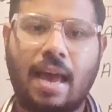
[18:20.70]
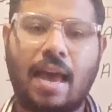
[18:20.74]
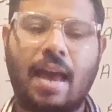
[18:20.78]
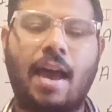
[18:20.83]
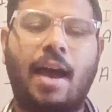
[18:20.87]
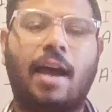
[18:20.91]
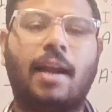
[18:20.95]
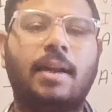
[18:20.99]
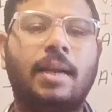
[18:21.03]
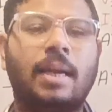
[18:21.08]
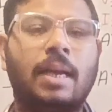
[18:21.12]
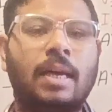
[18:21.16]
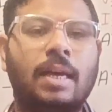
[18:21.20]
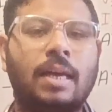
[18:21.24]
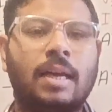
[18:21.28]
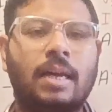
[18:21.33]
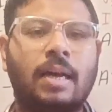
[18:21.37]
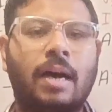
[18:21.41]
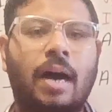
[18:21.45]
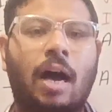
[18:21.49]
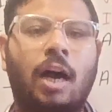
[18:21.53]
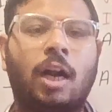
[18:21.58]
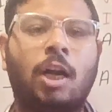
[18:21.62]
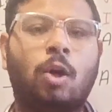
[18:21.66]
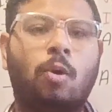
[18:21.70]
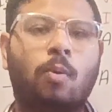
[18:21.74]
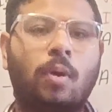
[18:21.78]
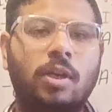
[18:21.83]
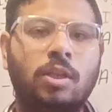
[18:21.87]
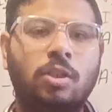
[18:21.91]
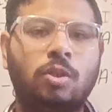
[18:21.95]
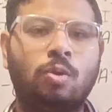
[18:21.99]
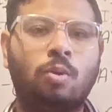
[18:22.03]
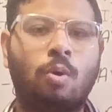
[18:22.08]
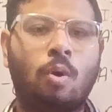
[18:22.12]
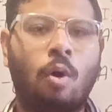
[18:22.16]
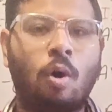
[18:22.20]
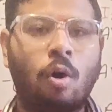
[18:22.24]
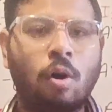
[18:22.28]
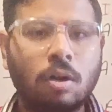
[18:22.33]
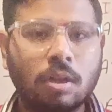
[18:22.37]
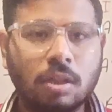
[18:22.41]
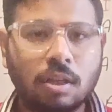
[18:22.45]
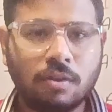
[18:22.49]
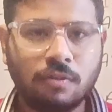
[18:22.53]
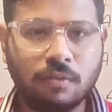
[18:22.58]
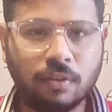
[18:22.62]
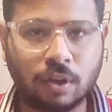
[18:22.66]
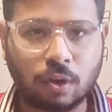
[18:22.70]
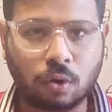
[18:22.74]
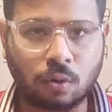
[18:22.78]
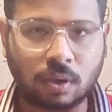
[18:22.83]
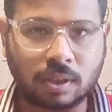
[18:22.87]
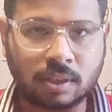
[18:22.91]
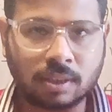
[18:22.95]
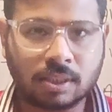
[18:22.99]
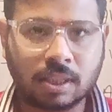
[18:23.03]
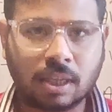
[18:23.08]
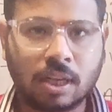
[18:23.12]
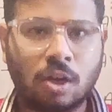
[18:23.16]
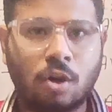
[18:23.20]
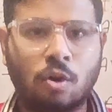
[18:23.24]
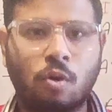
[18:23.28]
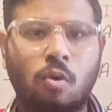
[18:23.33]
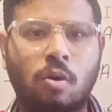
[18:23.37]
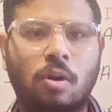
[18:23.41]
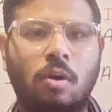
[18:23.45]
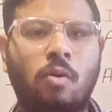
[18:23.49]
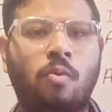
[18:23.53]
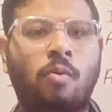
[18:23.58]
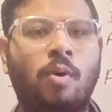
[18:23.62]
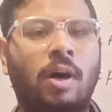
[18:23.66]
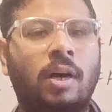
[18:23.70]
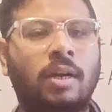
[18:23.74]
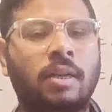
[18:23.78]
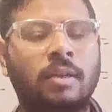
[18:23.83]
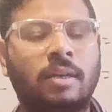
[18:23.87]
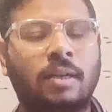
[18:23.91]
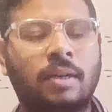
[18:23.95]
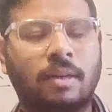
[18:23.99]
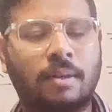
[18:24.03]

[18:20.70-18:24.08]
And I request to all the viewers who are